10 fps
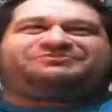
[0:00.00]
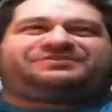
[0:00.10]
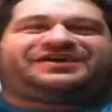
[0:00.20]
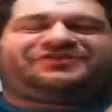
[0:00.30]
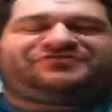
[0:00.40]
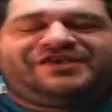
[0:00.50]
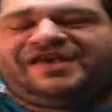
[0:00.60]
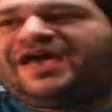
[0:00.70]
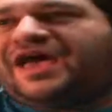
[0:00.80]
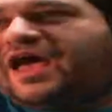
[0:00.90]
Just because.
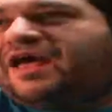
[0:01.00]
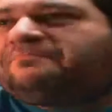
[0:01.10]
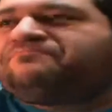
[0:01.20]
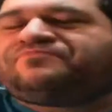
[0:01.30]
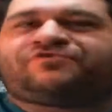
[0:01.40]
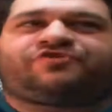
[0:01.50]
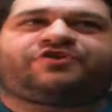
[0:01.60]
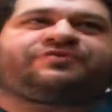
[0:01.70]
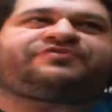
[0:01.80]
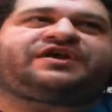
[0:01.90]

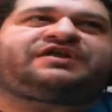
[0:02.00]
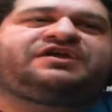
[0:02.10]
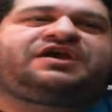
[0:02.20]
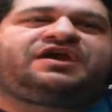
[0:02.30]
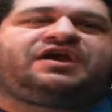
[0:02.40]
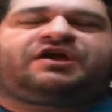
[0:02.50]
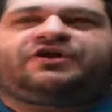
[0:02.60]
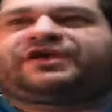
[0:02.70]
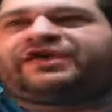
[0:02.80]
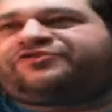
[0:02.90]
So we've got...
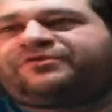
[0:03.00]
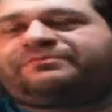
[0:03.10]
Okay,